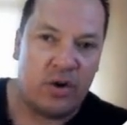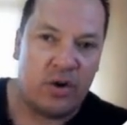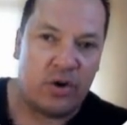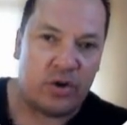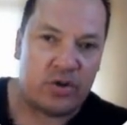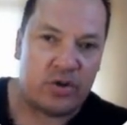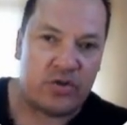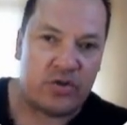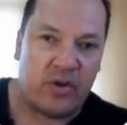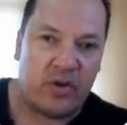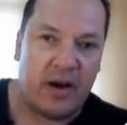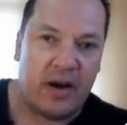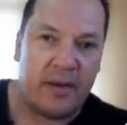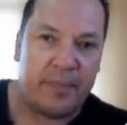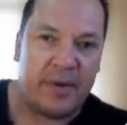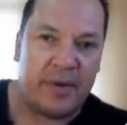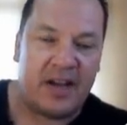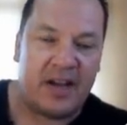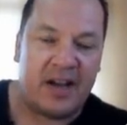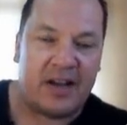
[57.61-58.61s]
or
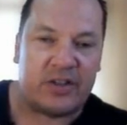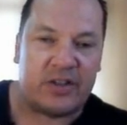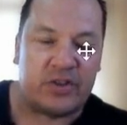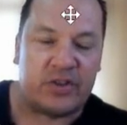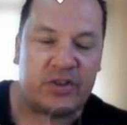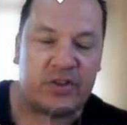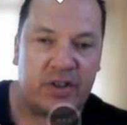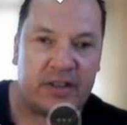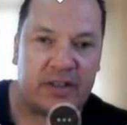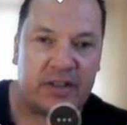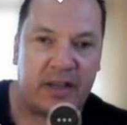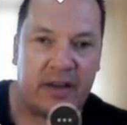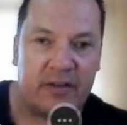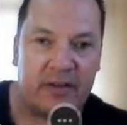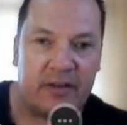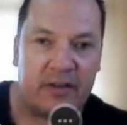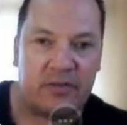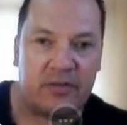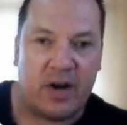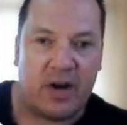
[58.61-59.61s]
Stripe, and actually they